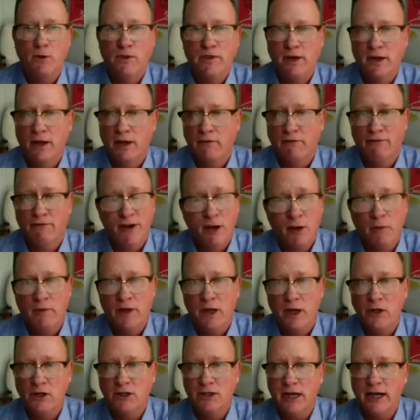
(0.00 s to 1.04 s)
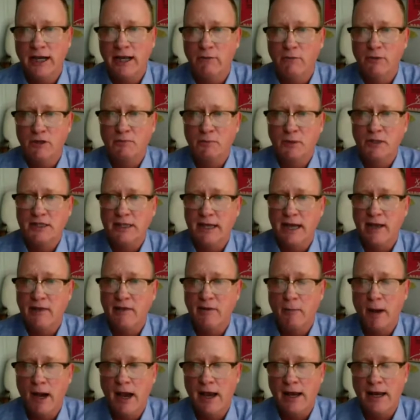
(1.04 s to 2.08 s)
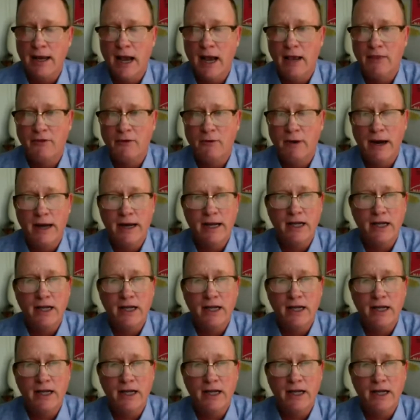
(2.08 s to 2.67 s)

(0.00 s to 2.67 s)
with a little film that looks like it was put together by a ninth